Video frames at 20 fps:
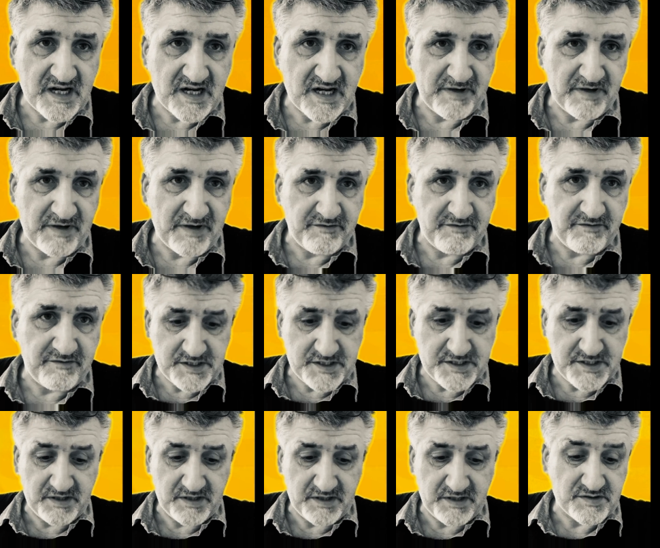my face
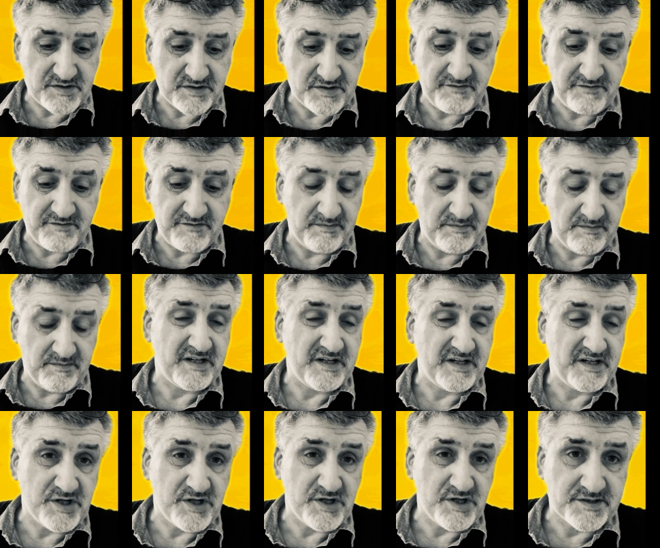because you find my
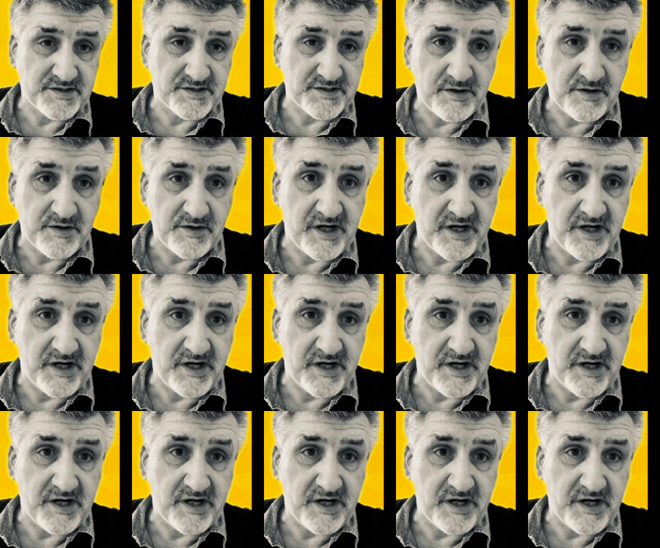questions very